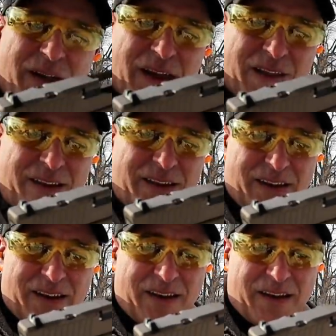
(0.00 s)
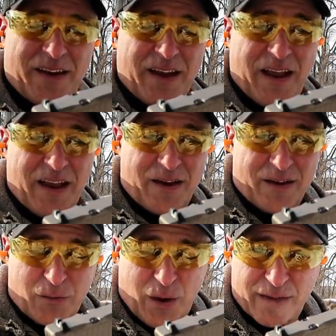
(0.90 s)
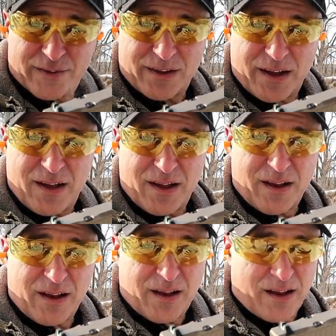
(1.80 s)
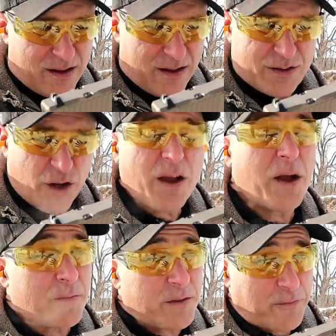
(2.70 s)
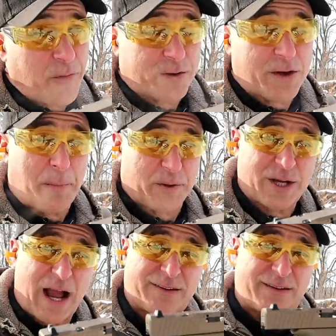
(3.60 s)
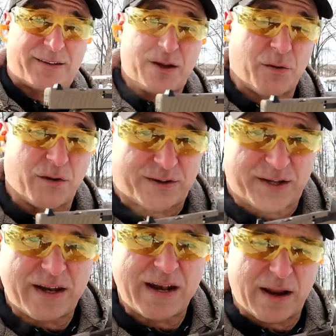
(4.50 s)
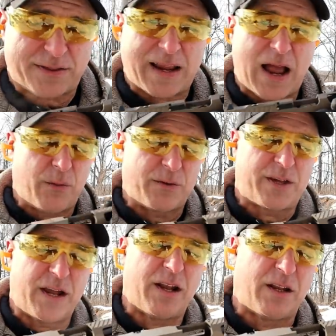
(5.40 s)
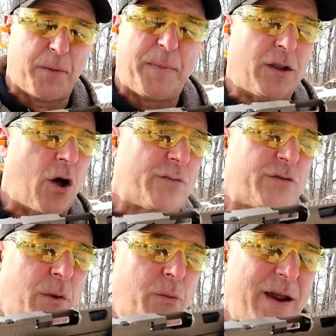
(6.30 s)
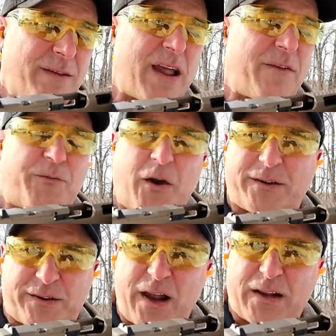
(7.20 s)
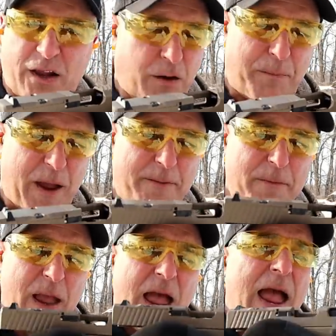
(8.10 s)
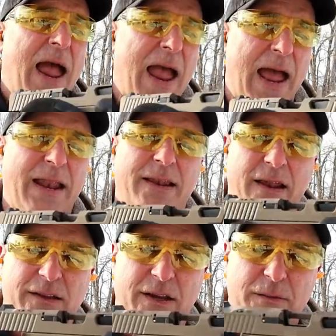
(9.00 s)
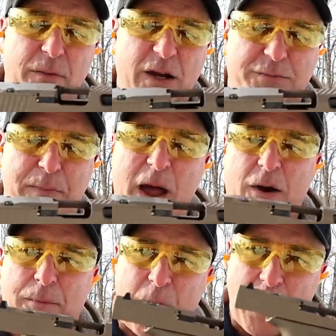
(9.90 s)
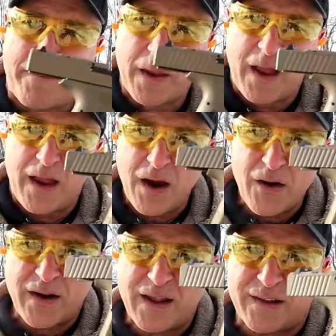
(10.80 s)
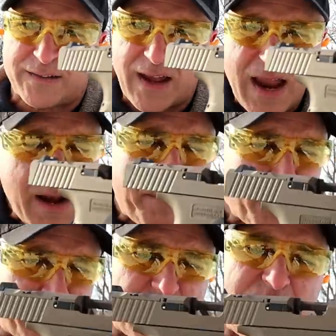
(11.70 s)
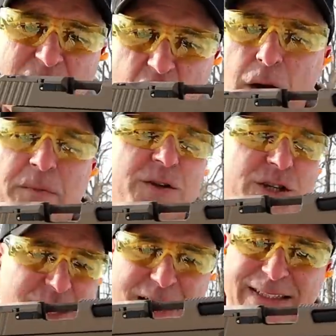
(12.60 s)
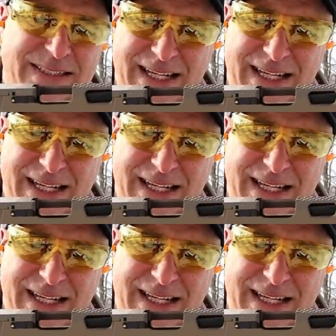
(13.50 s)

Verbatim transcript: it, it was, it took a, the first couple shots to see where it was hitting. I think I was hitting a little bit low, so I raised that front sight a little bit and did much better. But here it is, eighty percent Arms G S